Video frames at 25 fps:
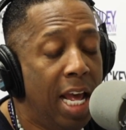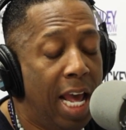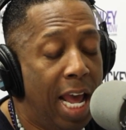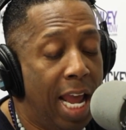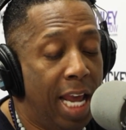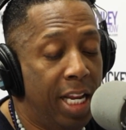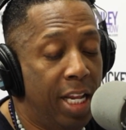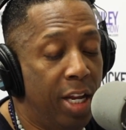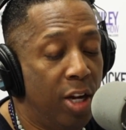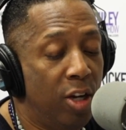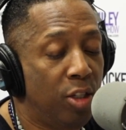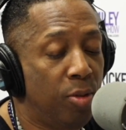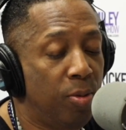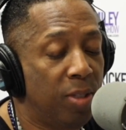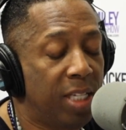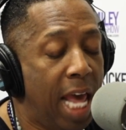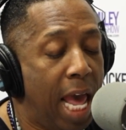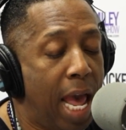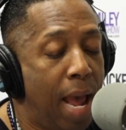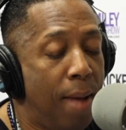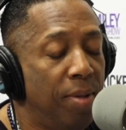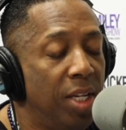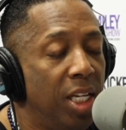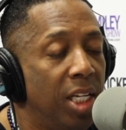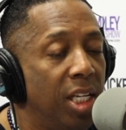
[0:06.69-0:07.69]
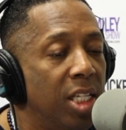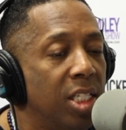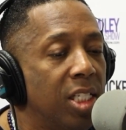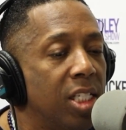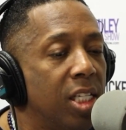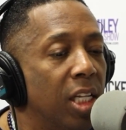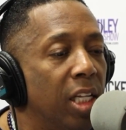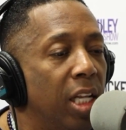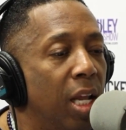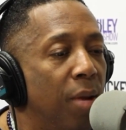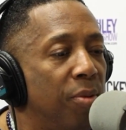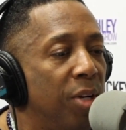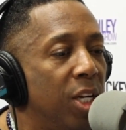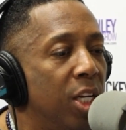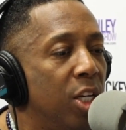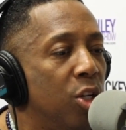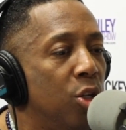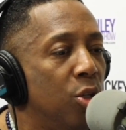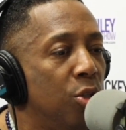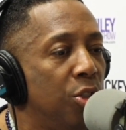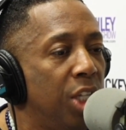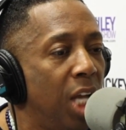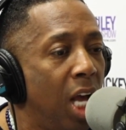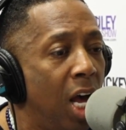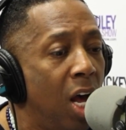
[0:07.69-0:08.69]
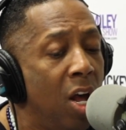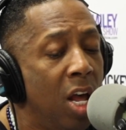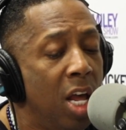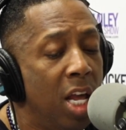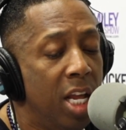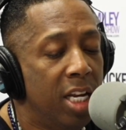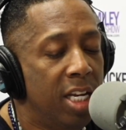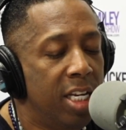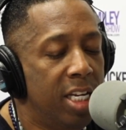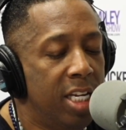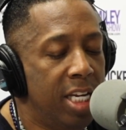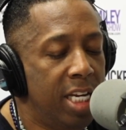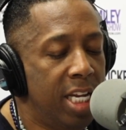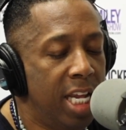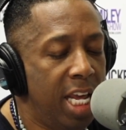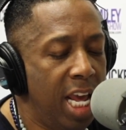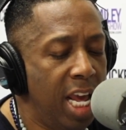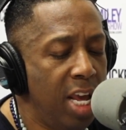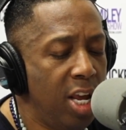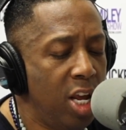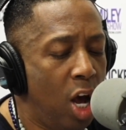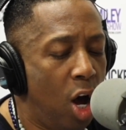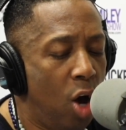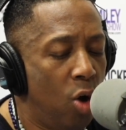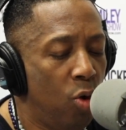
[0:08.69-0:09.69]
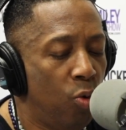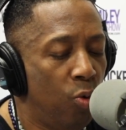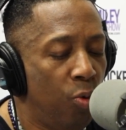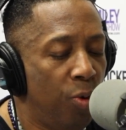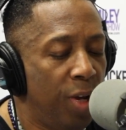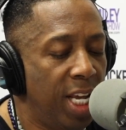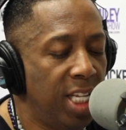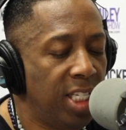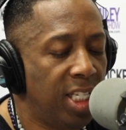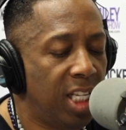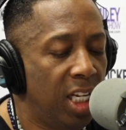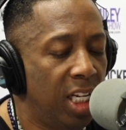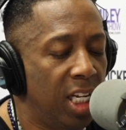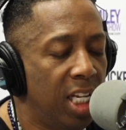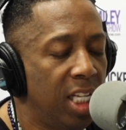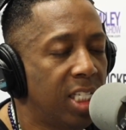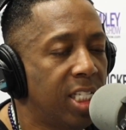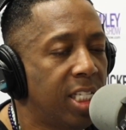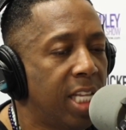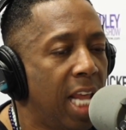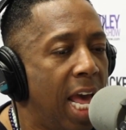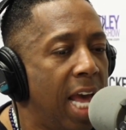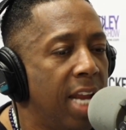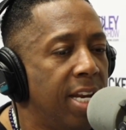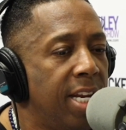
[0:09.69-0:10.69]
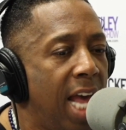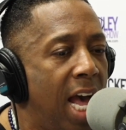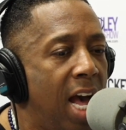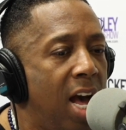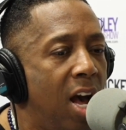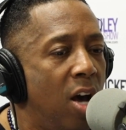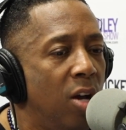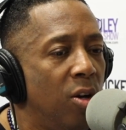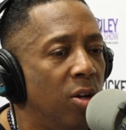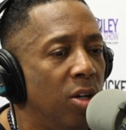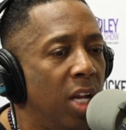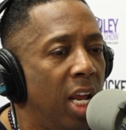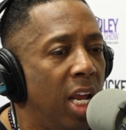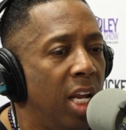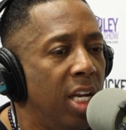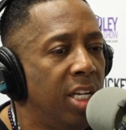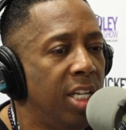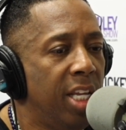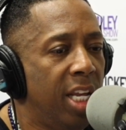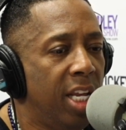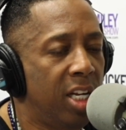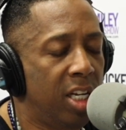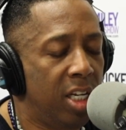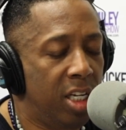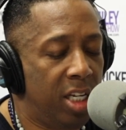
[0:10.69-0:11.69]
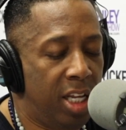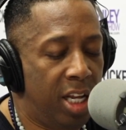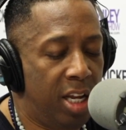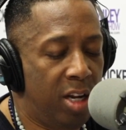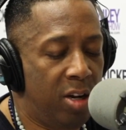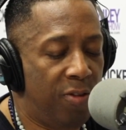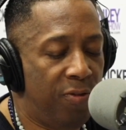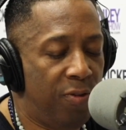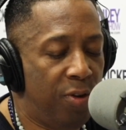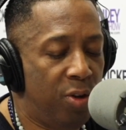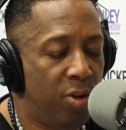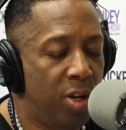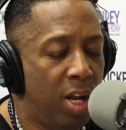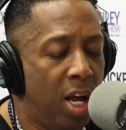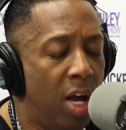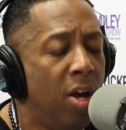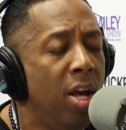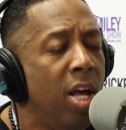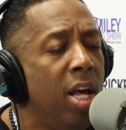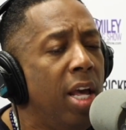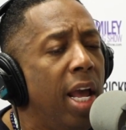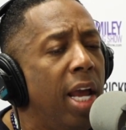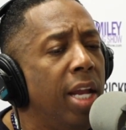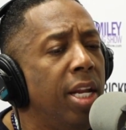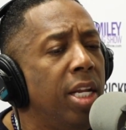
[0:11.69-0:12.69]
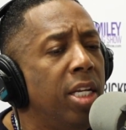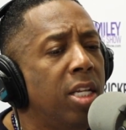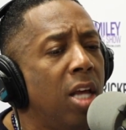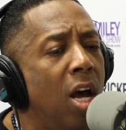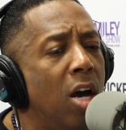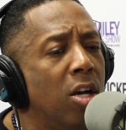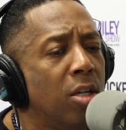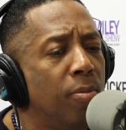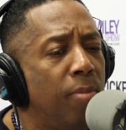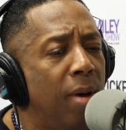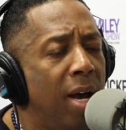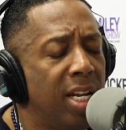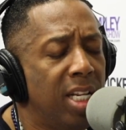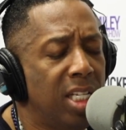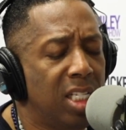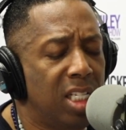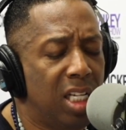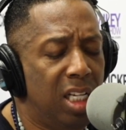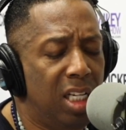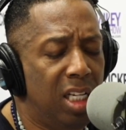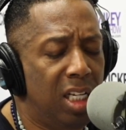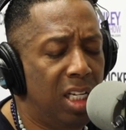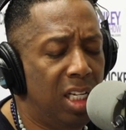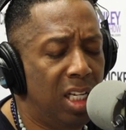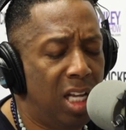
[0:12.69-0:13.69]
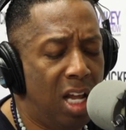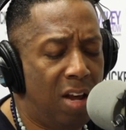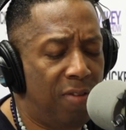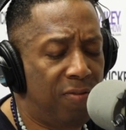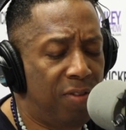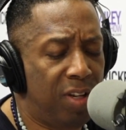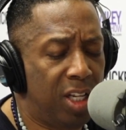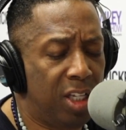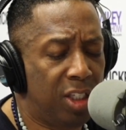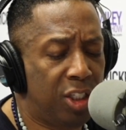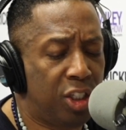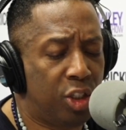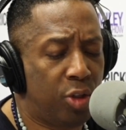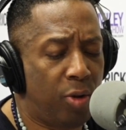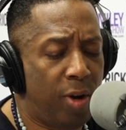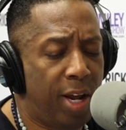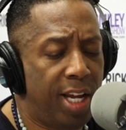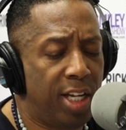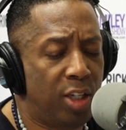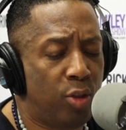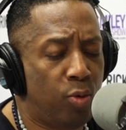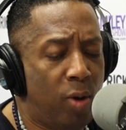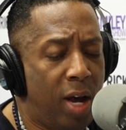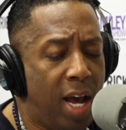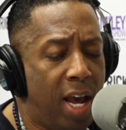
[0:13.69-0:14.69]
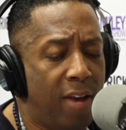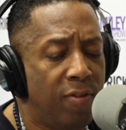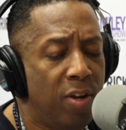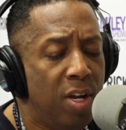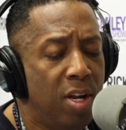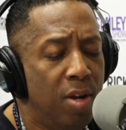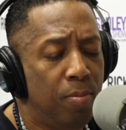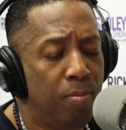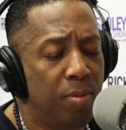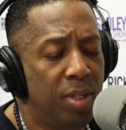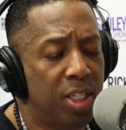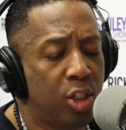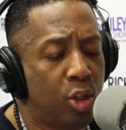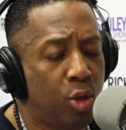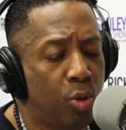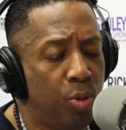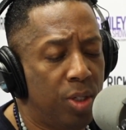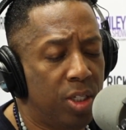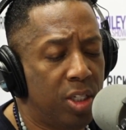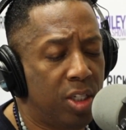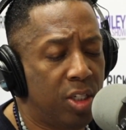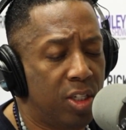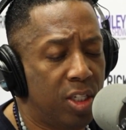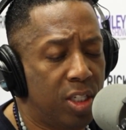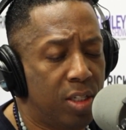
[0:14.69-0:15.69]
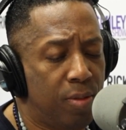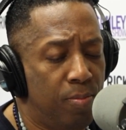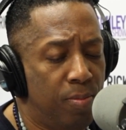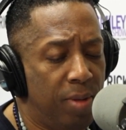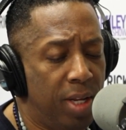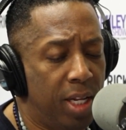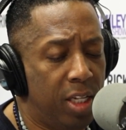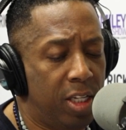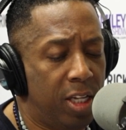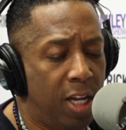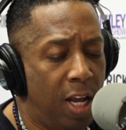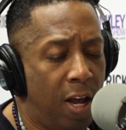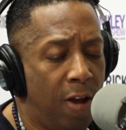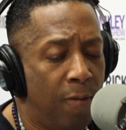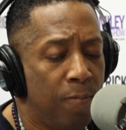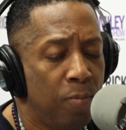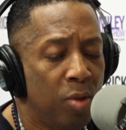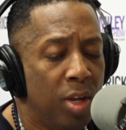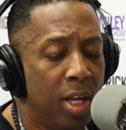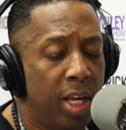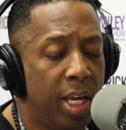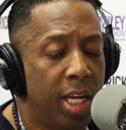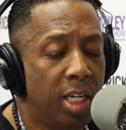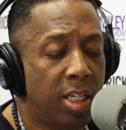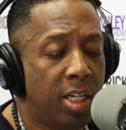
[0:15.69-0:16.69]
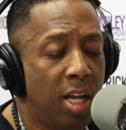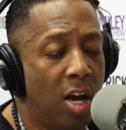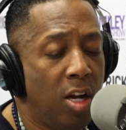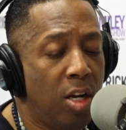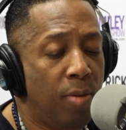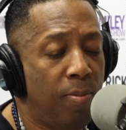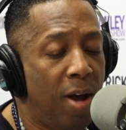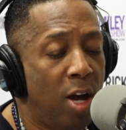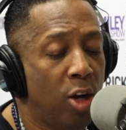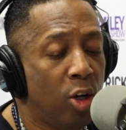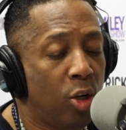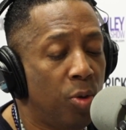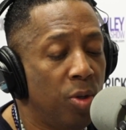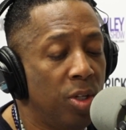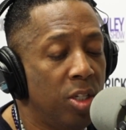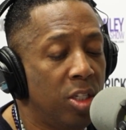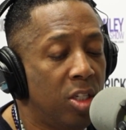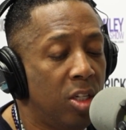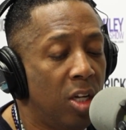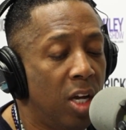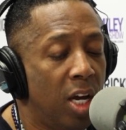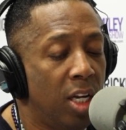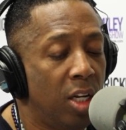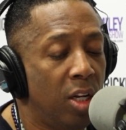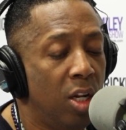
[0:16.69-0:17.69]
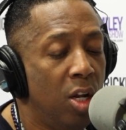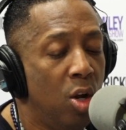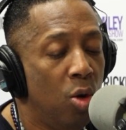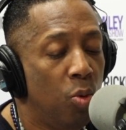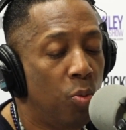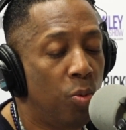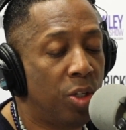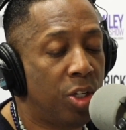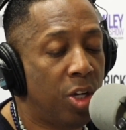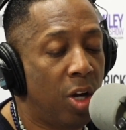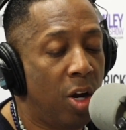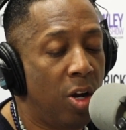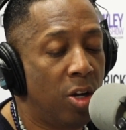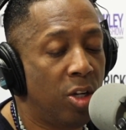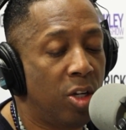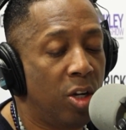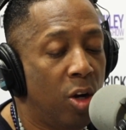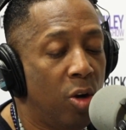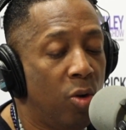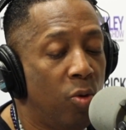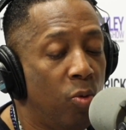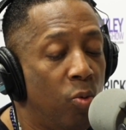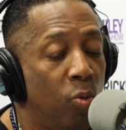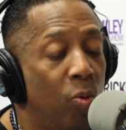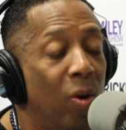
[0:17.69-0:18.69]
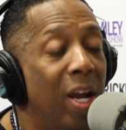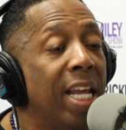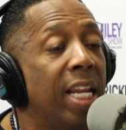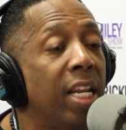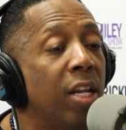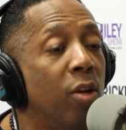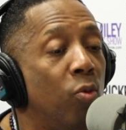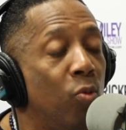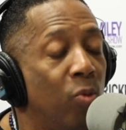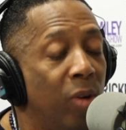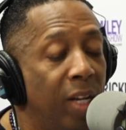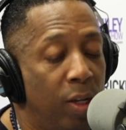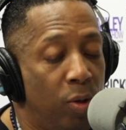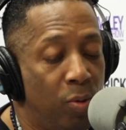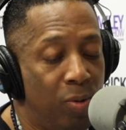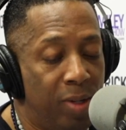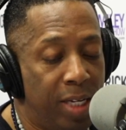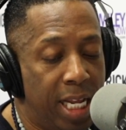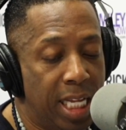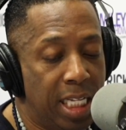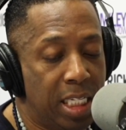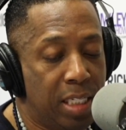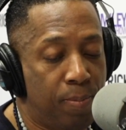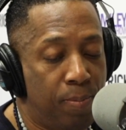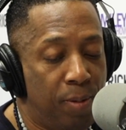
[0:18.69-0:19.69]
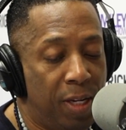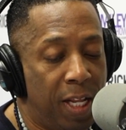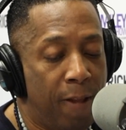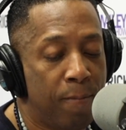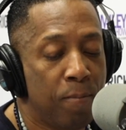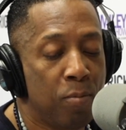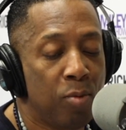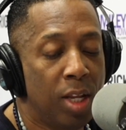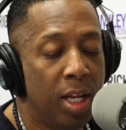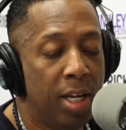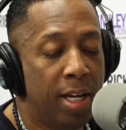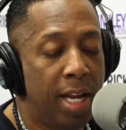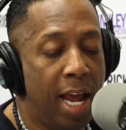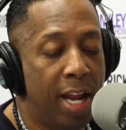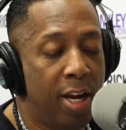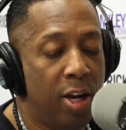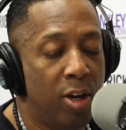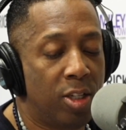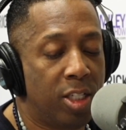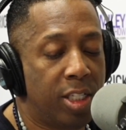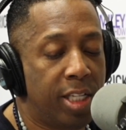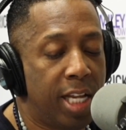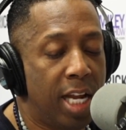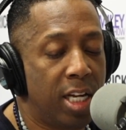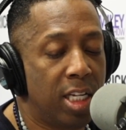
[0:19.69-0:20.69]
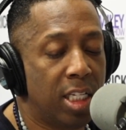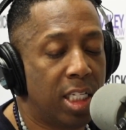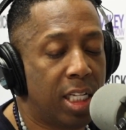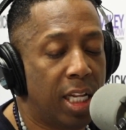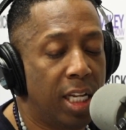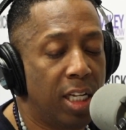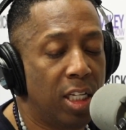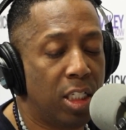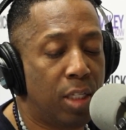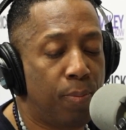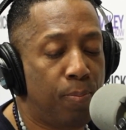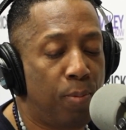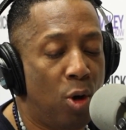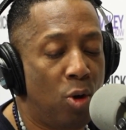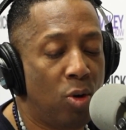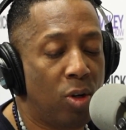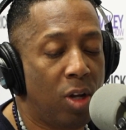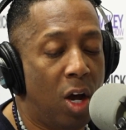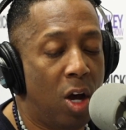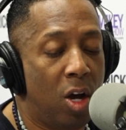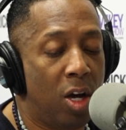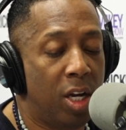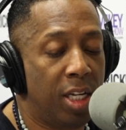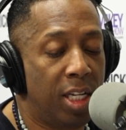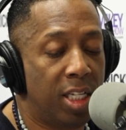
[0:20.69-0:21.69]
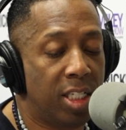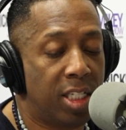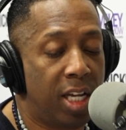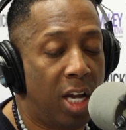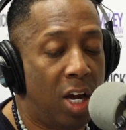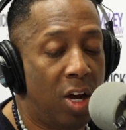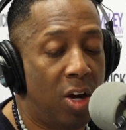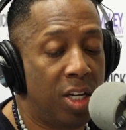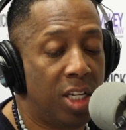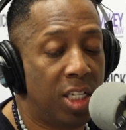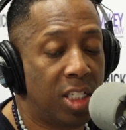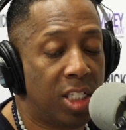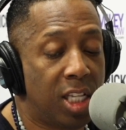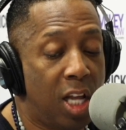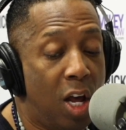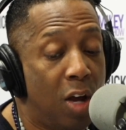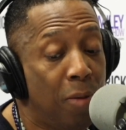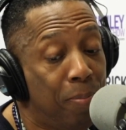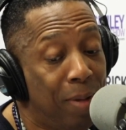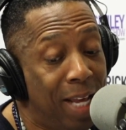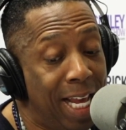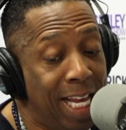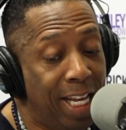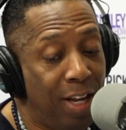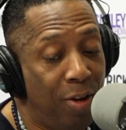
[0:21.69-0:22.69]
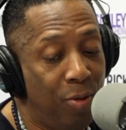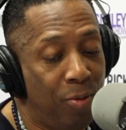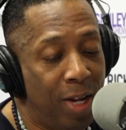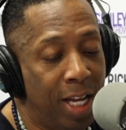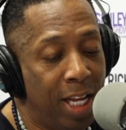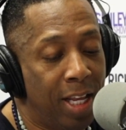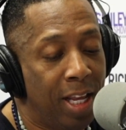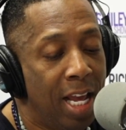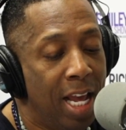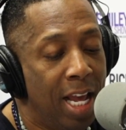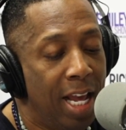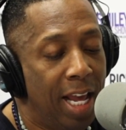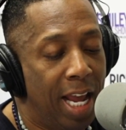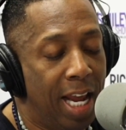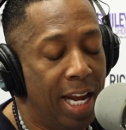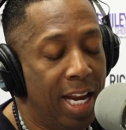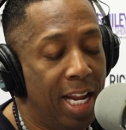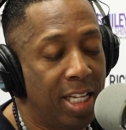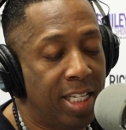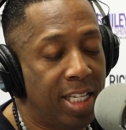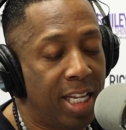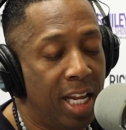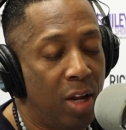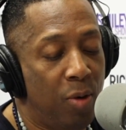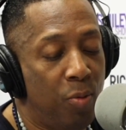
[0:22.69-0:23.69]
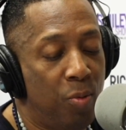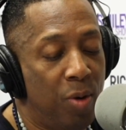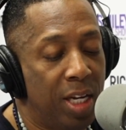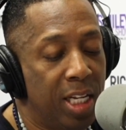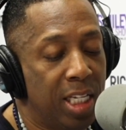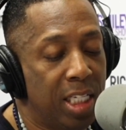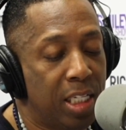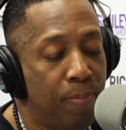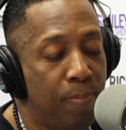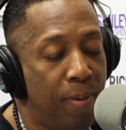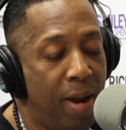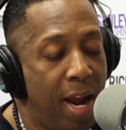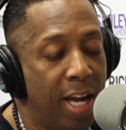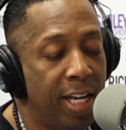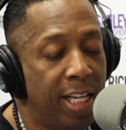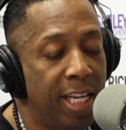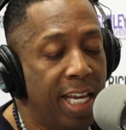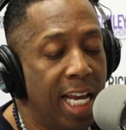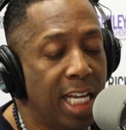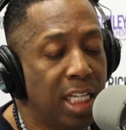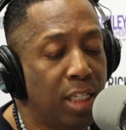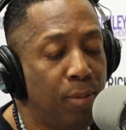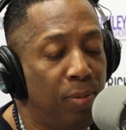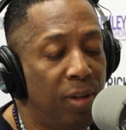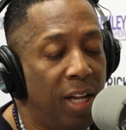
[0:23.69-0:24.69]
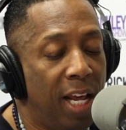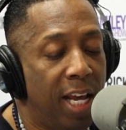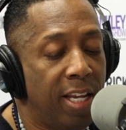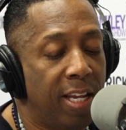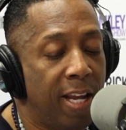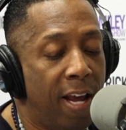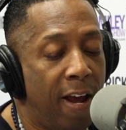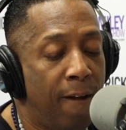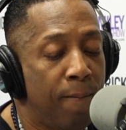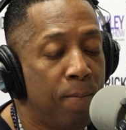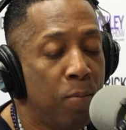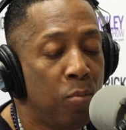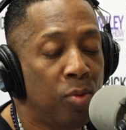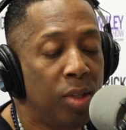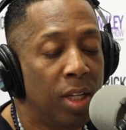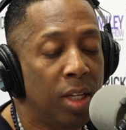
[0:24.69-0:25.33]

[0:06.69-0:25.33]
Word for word: And here's what's happening in celebrity news, y'all. Ne-Yo recently sat down and did an interview, y'all, and he talked about his lovely estranged wife, Miss Crystal Smith, y'all. He talked about Crystal, honey, returned her wedding ring when they split. Now, they're saying the singer spoke on this, y'all, on his song Pinky Ring, and they said what inspired, he explained, y'all,